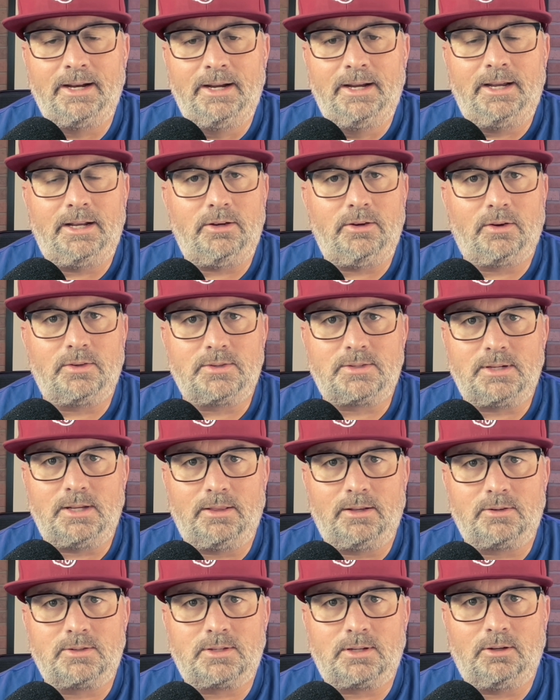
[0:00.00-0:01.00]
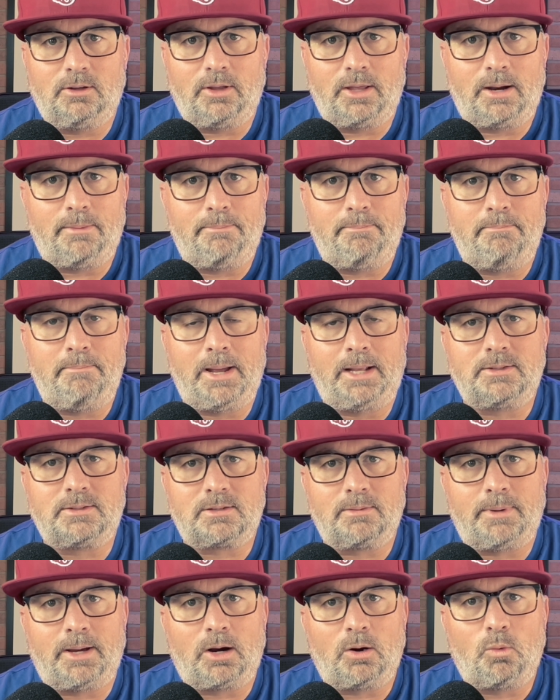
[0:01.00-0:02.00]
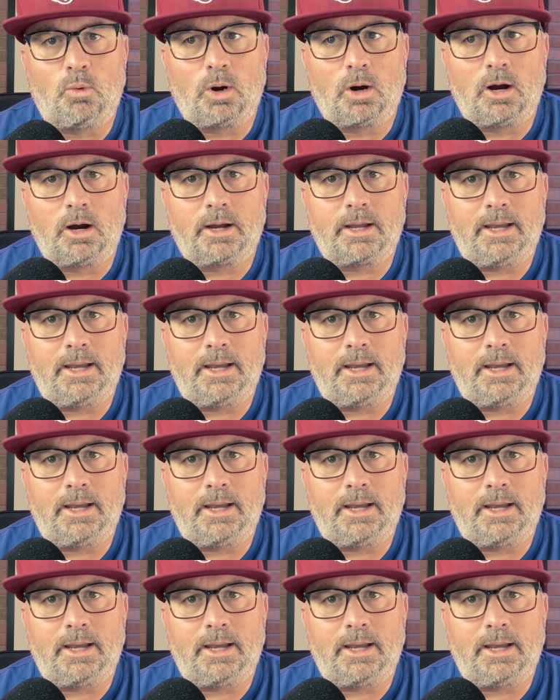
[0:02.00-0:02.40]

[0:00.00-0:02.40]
And you can see there's still an immense amount of work